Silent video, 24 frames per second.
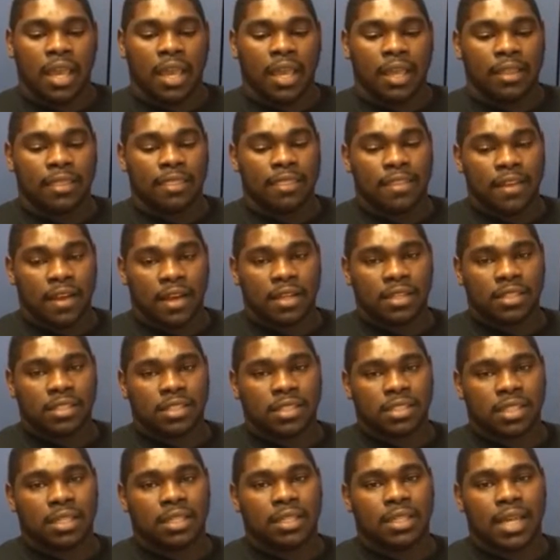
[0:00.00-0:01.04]
and
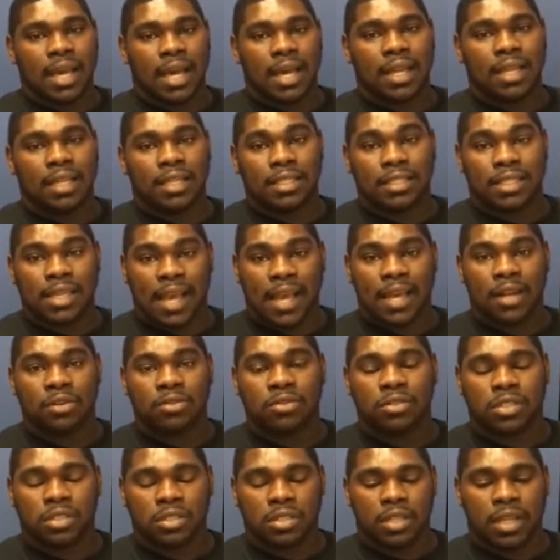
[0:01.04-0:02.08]
thus not
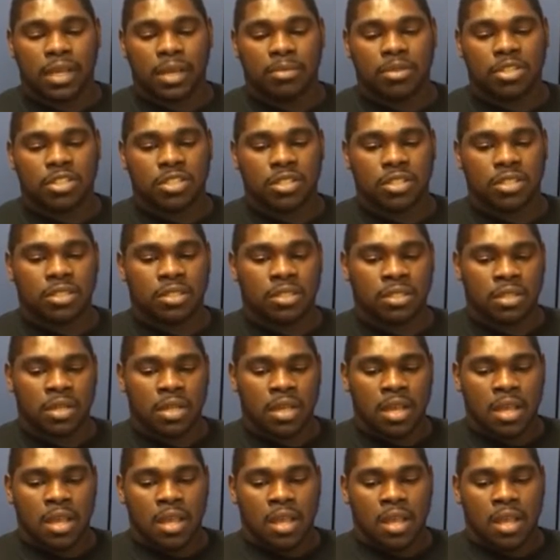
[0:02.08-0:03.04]
entitled to damages.